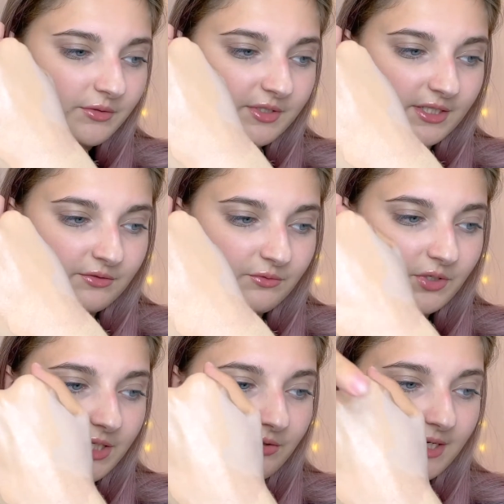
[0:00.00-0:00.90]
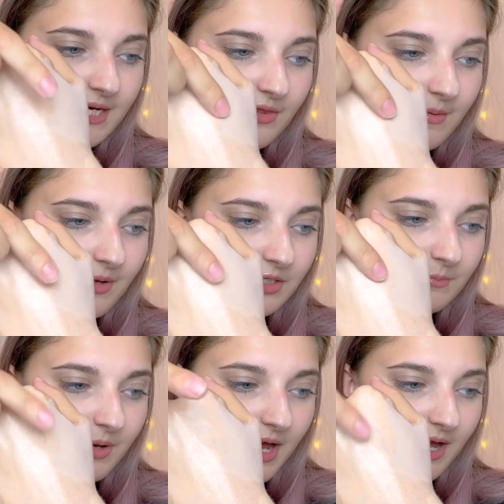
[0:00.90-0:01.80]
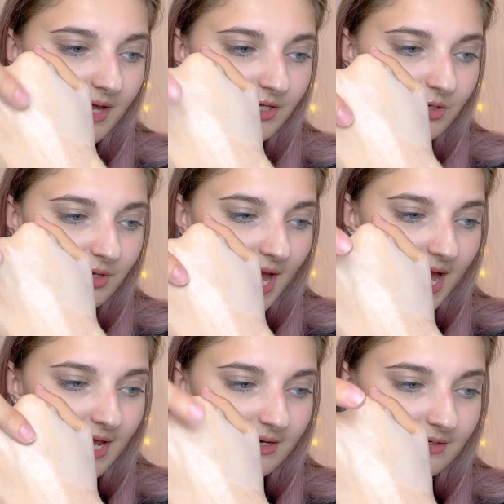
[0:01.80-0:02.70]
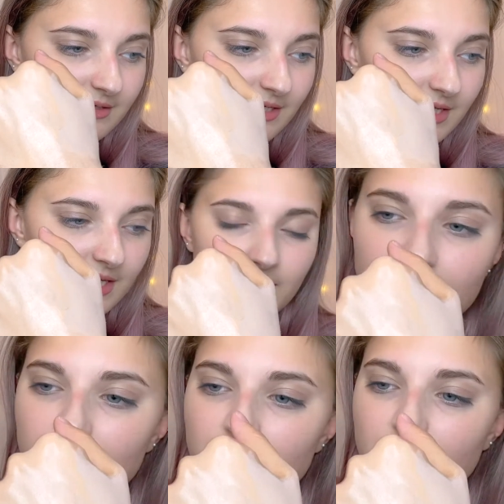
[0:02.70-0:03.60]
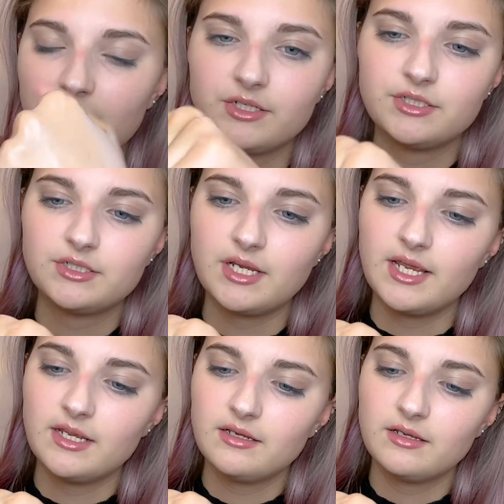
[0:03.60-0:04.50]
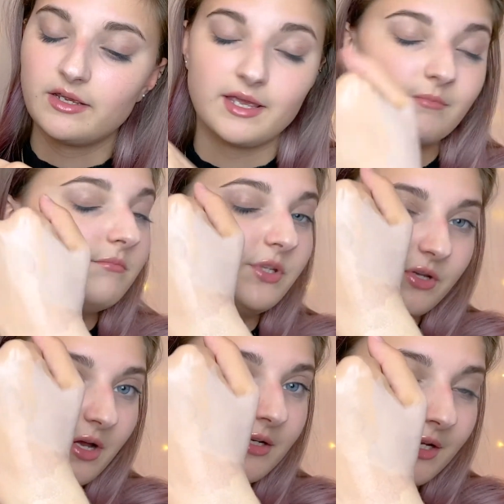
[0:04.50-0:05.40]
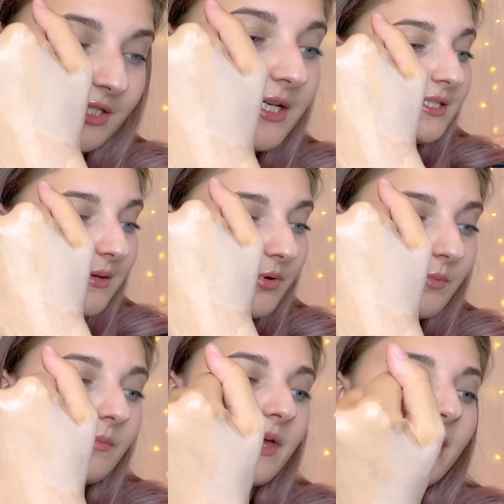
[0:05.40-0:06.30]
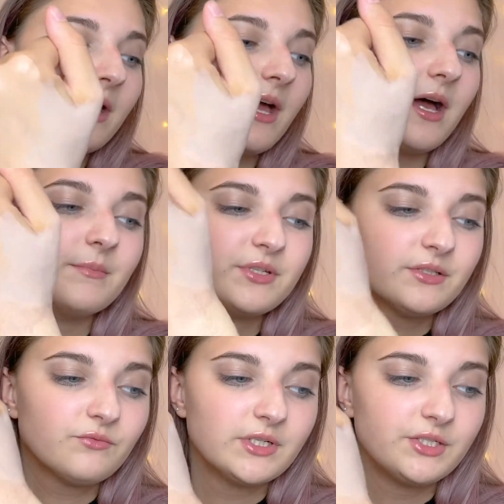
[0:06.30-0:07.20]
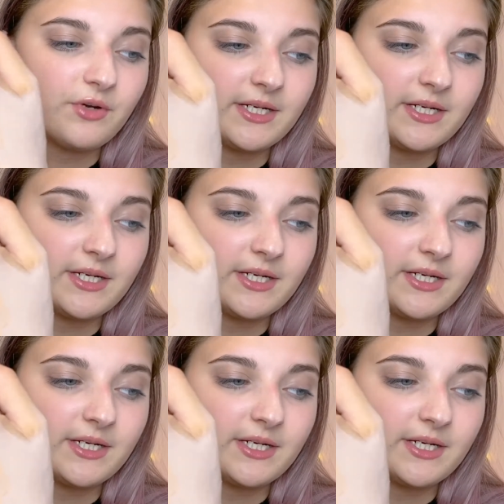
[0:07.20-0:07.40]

doesn't really dry down that much, but you can touch it. Okay, you can't touch it. Same problem there. Doesn't really dry